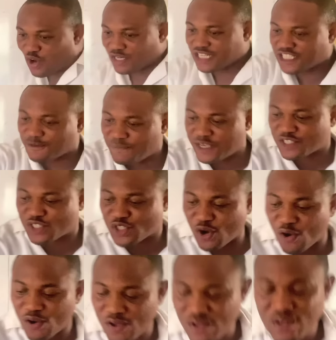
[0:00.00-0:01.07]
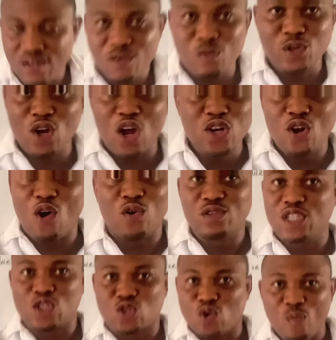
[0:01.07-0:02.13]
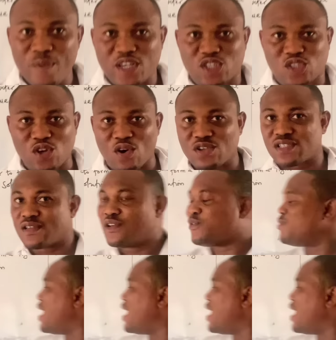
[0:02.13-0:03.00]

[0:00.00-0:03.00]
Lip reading: this mixture, we don't know, the two mixtures, they